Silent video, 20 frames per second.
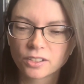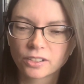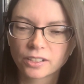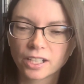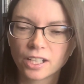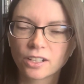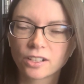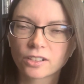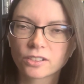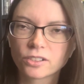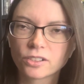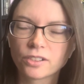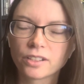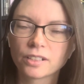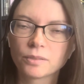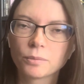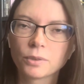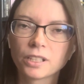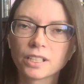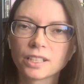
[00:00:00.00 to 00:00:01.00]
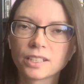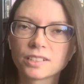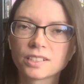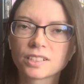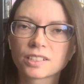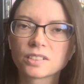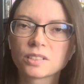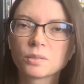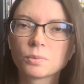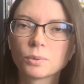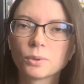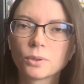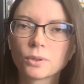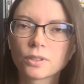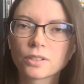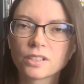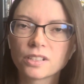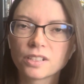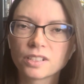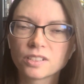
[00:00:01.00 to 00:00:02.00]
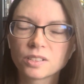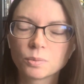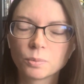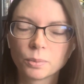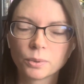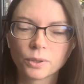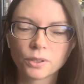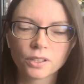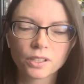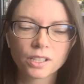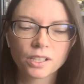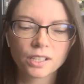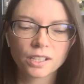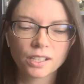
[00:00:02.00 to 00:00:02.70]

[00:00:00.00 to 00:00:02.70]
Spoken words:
character that really gets explored in this book,